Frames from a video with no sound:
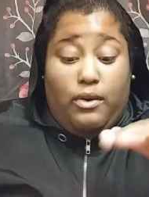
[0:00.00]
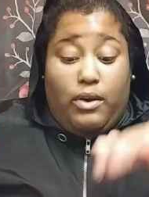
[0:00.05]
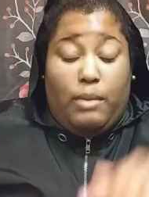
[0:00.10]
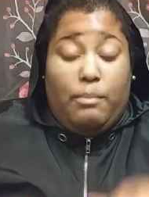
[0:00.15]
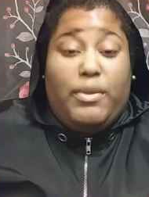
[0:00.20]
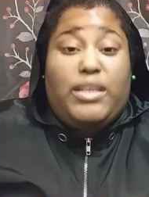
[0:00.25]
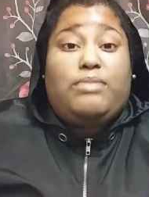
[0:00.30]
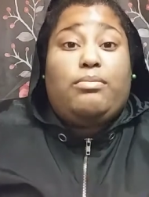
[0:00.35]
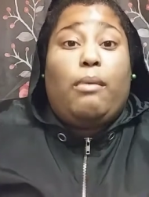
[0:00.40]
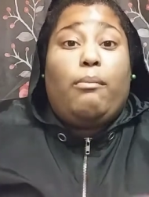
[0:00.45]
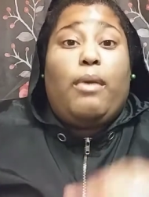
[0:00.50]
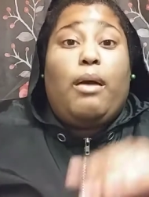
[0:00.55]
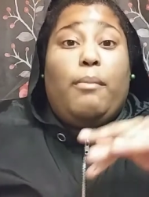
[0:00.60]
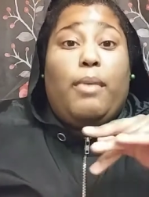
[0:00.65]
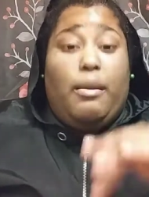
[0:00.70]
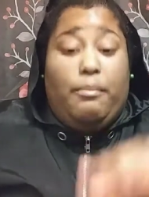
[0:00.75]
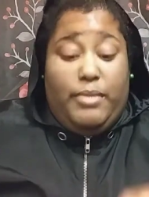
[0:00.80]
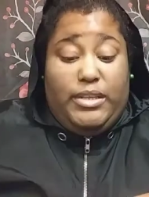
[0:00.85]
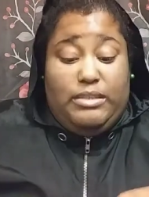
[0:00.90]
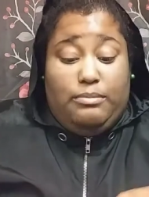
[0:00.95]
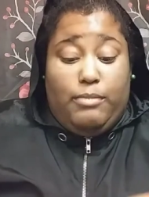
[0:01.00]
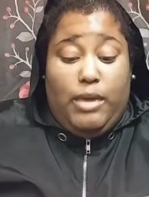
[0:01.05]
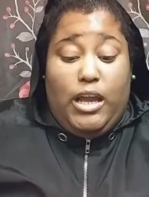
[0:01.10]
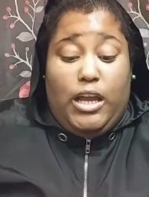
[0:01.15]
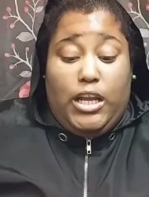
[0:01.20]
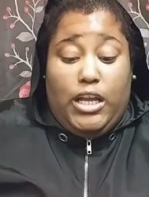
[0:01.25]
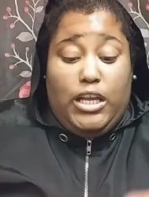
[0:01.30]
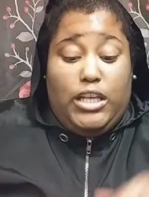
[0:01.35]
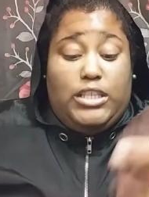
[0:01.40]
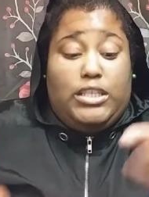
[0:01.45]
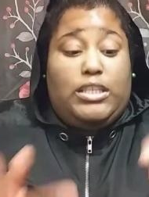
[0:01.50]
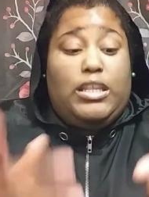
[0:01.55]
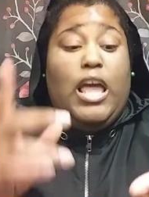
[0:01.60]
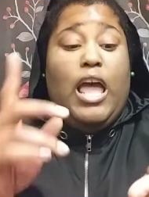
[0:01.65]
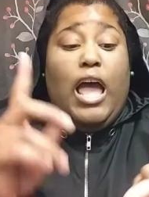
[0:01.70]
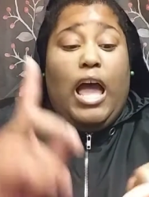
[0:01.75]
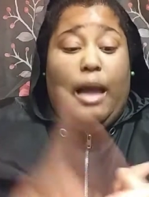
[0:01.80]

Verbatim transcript: And I miss my mama. I miss my cousins.